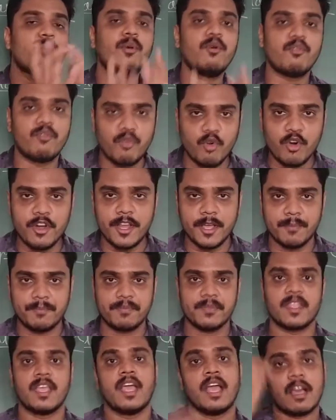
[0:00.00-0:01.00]
a wood,
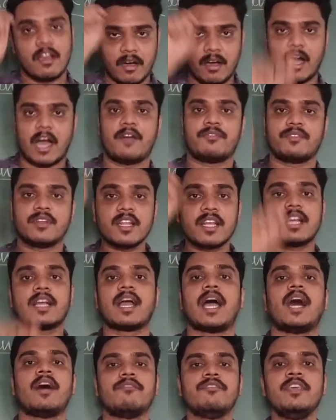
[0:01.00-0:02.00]
after
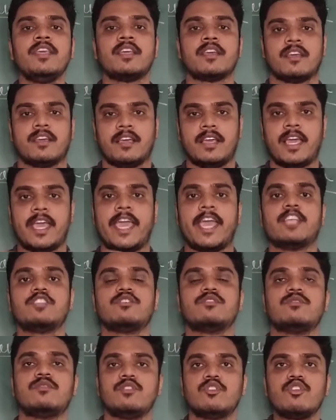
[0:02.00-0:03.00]
carving and
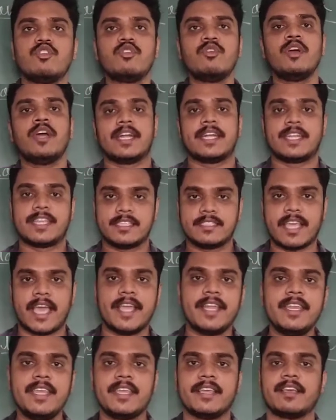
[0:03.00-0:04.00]

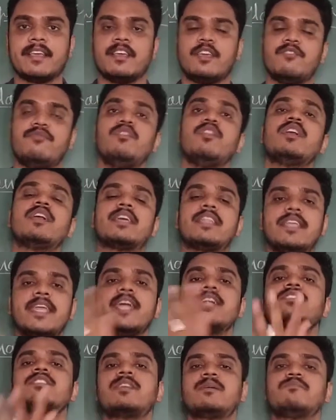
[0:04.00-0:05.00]
designing, if you
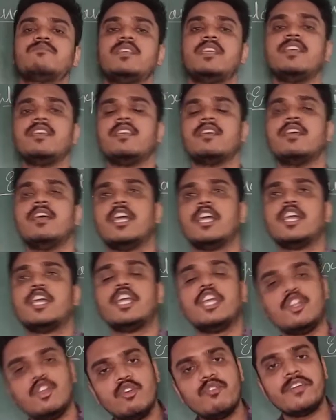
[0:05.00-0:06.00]
create something
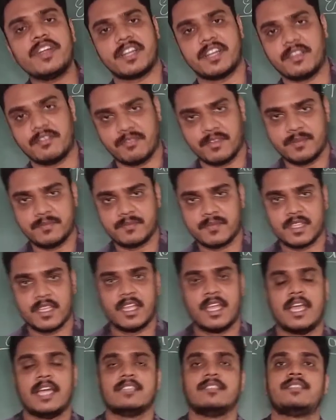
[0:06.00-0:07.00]
innovative
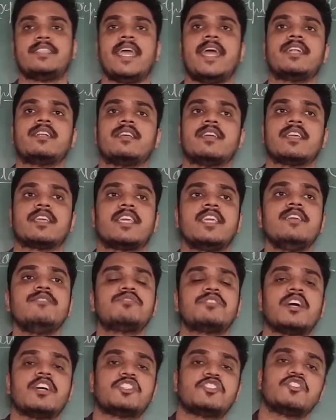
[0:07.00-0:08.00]
that
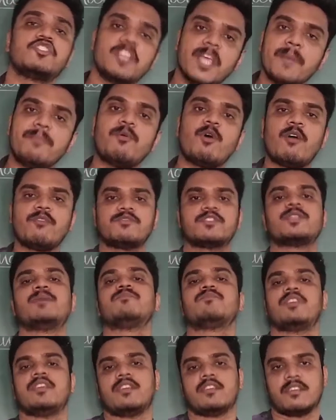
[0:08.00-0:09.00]
gives a shape of
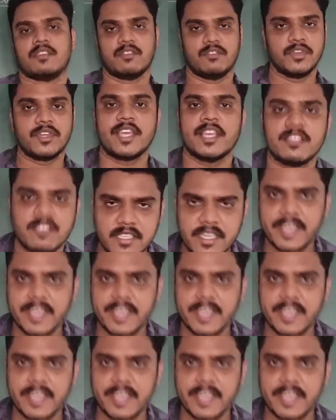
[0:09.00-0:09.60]
something, you can say